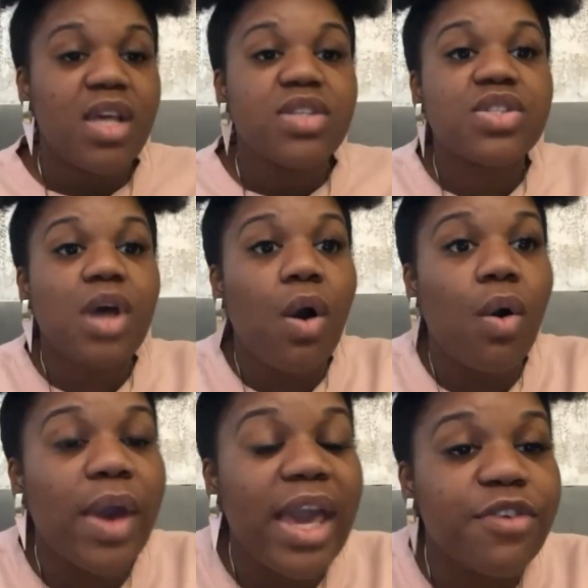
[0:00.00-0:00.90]

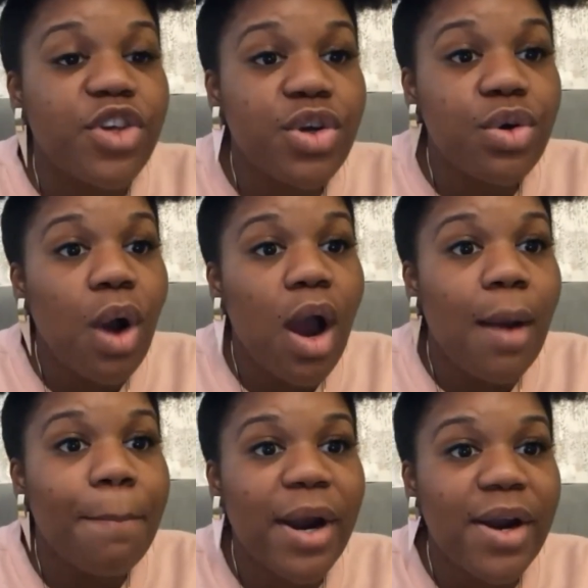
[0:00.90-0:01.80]
So if you
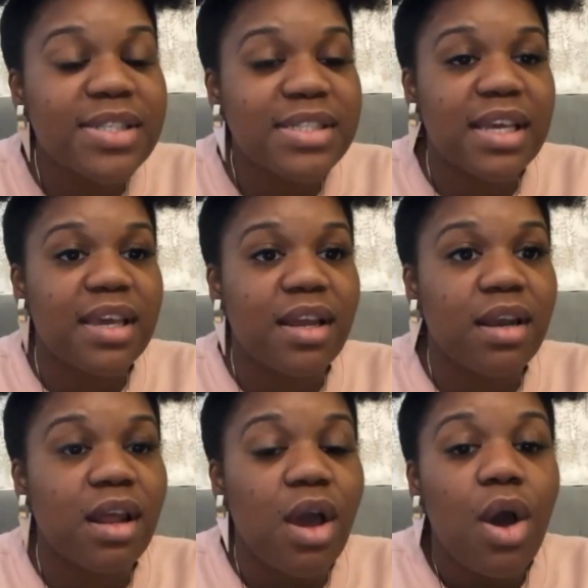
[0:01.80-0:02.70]
are a
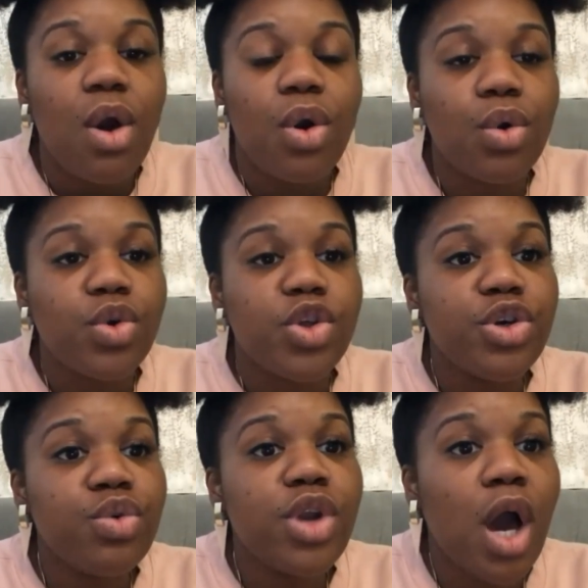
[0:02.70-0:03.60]
person who
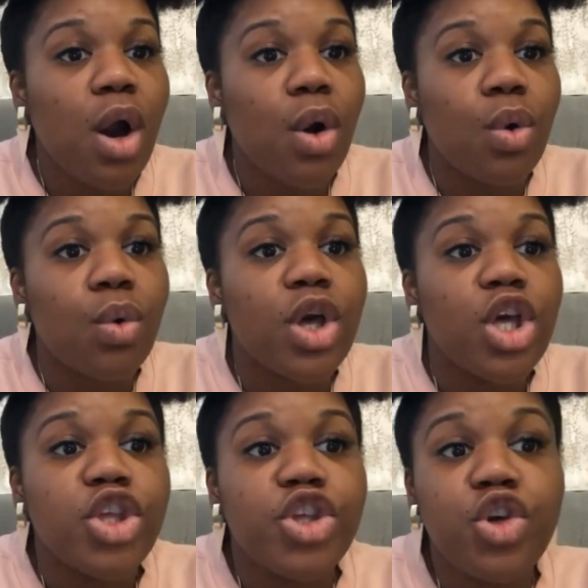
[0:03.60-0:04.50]
you know
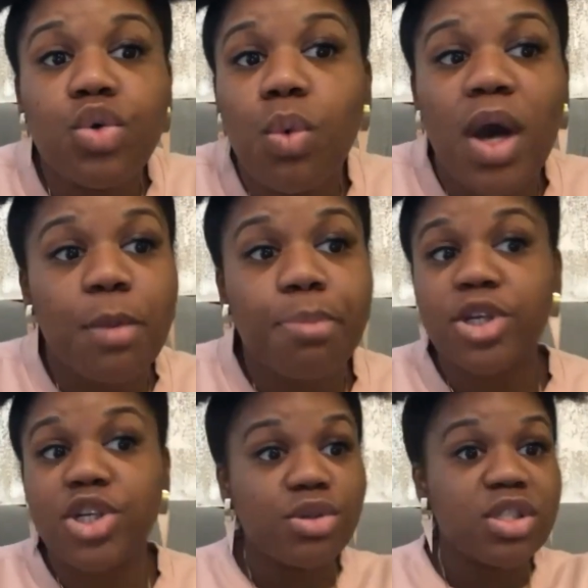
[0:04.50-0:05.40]
you want to
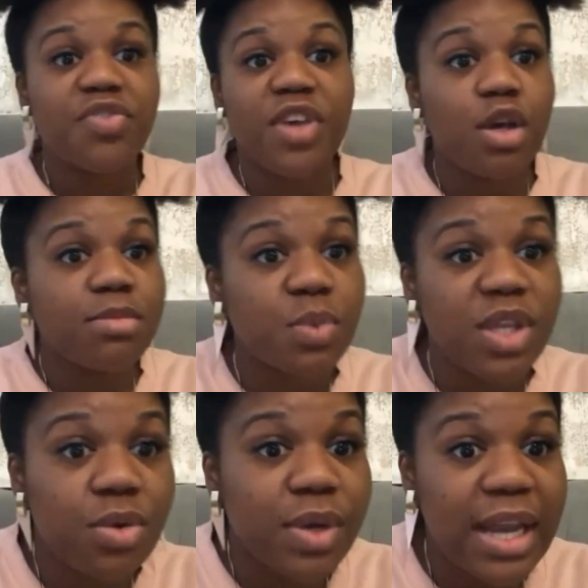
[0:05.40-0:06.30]
produce films
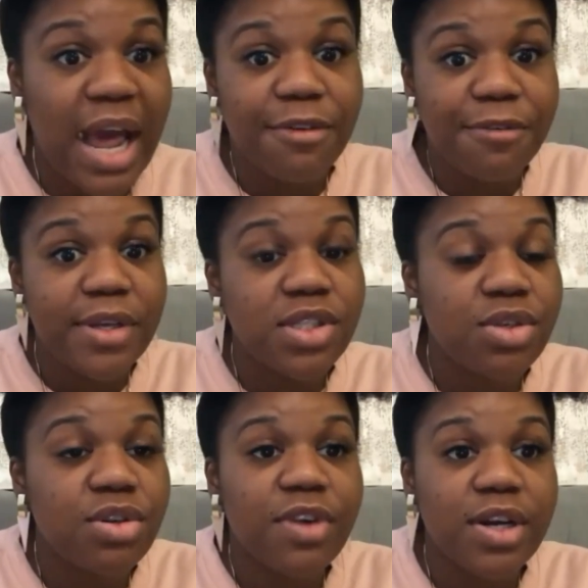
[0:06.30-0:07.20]
when you get out of Friends
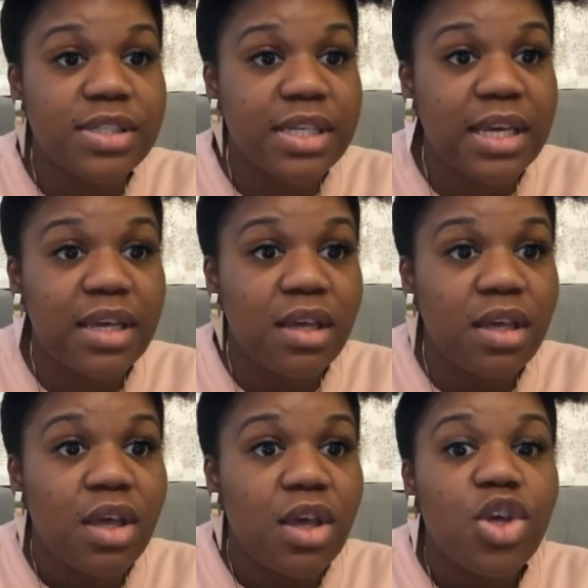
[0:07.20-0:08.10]
University,
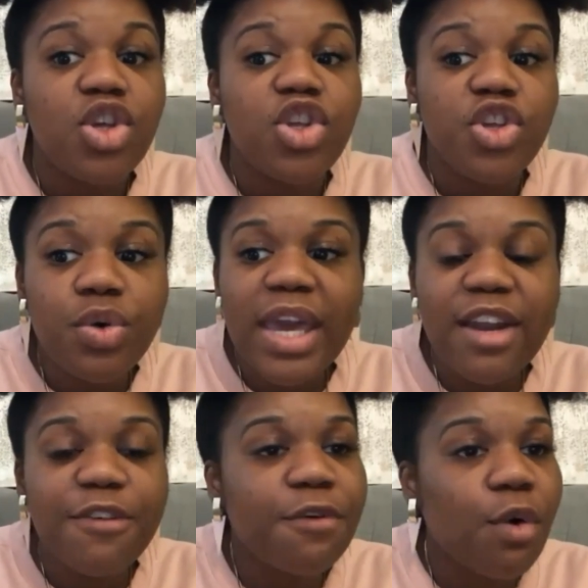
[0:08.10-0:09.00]
you
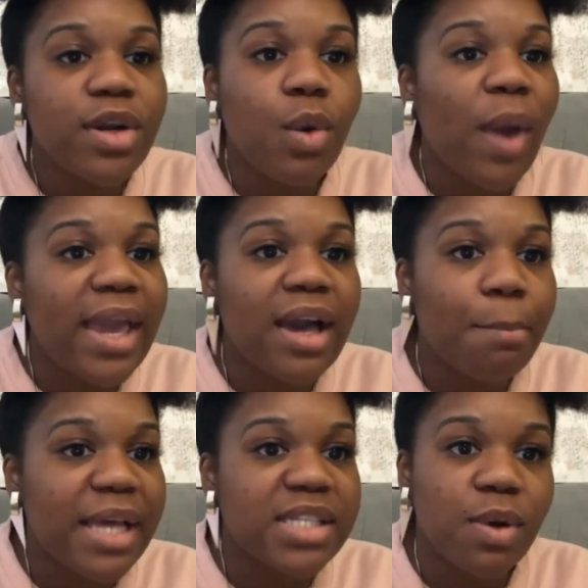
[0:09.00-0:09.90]
can't afford to wake
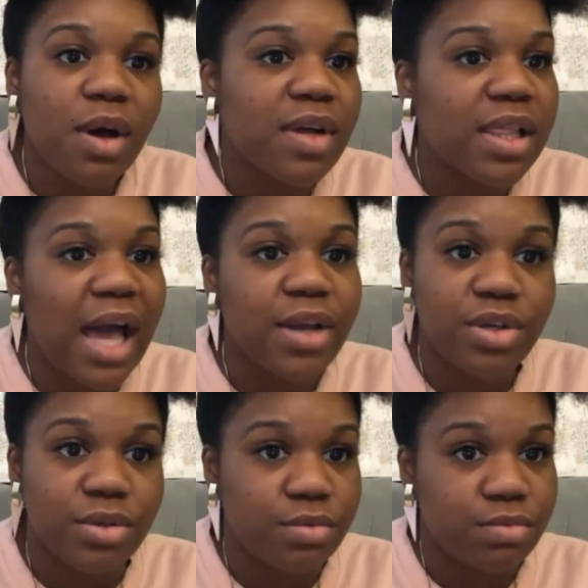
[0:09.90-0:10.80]
up at 12 o'clock
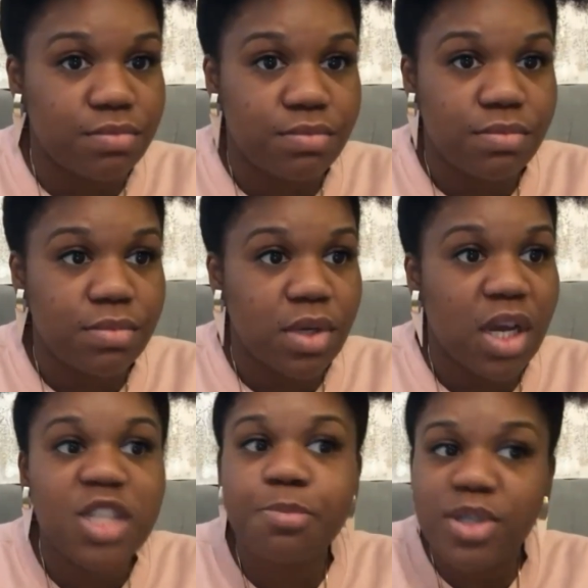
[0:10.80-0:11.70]
noon
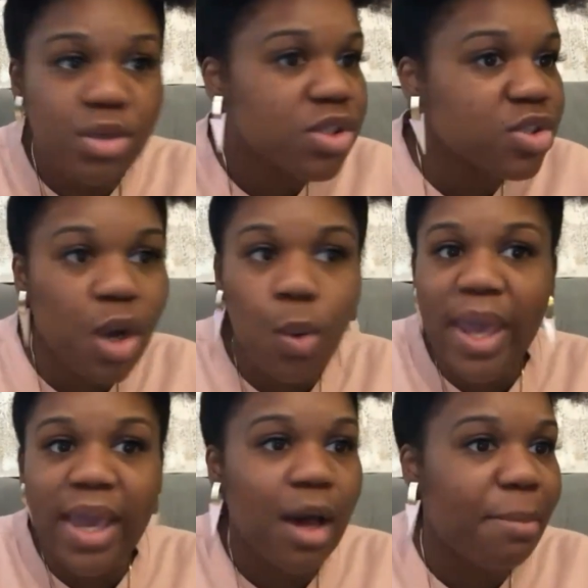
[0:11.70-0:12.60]
because producers don't
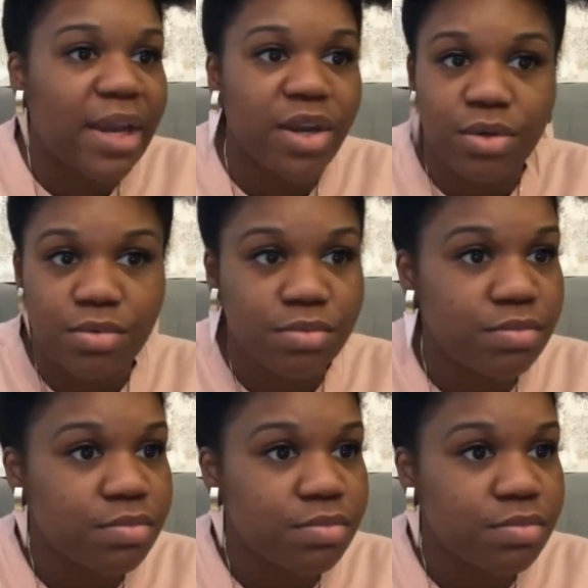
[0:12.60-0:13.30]
wake up at noon.